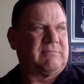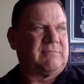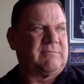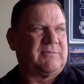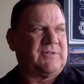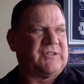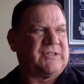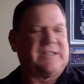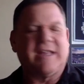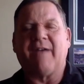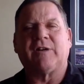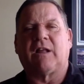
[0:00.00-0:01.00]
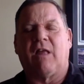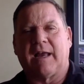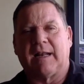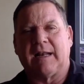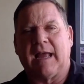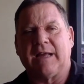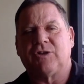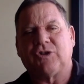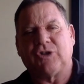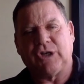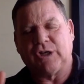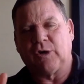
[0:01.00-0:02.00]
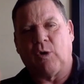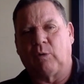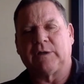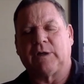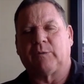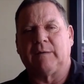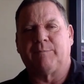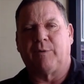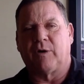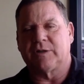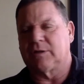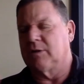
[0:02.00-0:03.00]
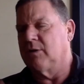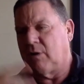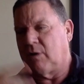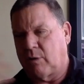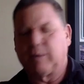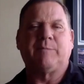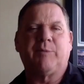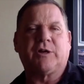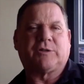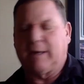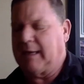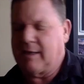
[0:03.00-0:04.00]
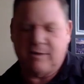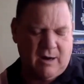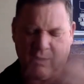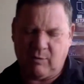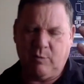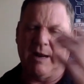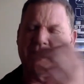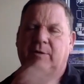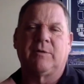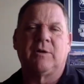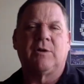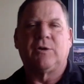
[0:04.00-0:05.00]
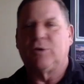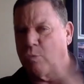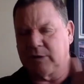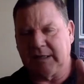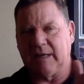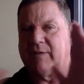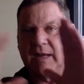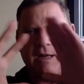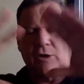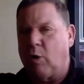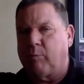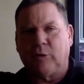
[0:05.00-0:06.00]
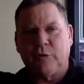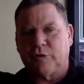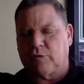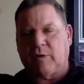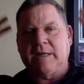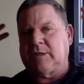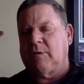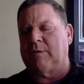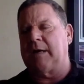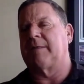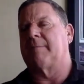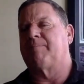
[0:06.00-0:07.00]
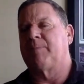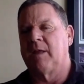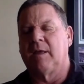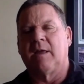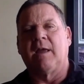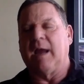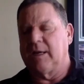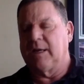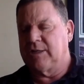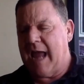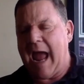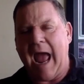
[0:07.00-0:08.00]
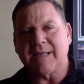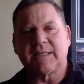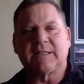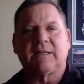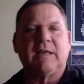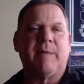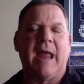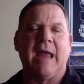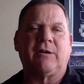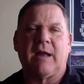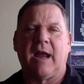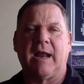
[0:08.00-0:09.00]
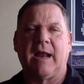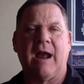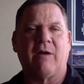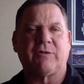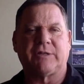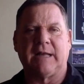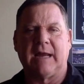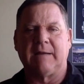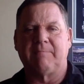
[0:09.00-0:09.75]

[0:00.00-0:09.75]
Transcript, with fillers: seven o'clock at night, she can only read books or read books to her kids or, or whatever. No TV, no blue screens, no nothing. And she has to sleep eight or nine hours a night.